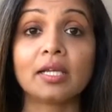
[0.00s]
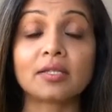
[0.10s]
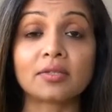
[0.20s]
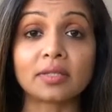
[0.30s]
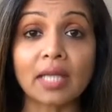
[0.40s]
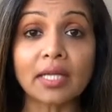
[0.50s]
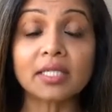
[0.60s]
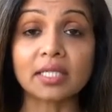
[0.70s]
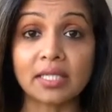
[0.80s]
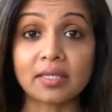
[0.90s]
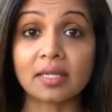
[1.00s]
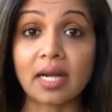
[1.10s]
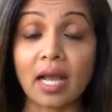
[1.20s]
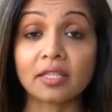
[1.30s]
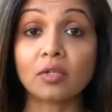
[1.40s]
So that is
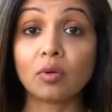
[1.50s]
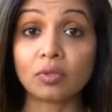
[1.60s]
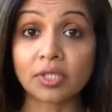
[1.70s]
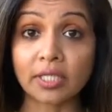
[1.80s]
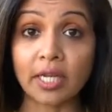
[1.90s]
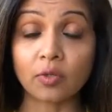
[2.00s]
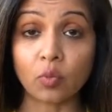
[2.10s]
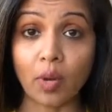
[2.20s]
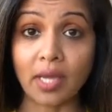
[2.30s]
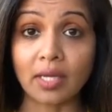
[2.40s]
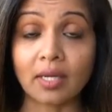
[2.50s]
another alternate way.